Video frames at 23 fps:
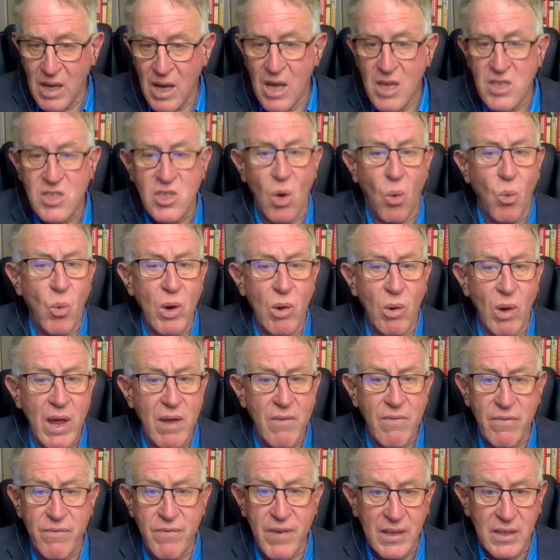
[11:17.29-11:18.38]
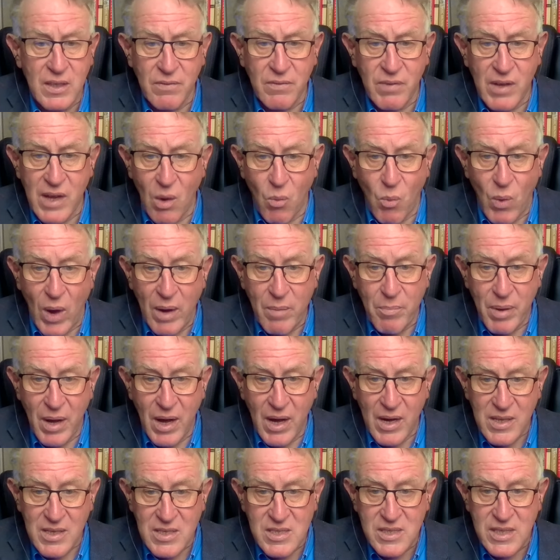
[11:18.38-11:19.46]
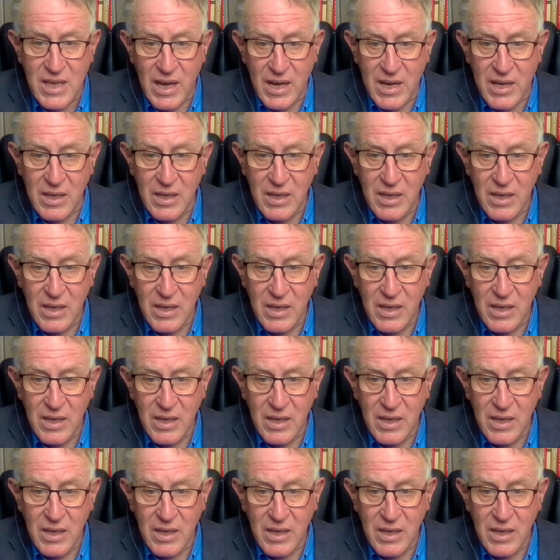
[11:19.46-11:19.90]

So we'll have effectively a one-party state.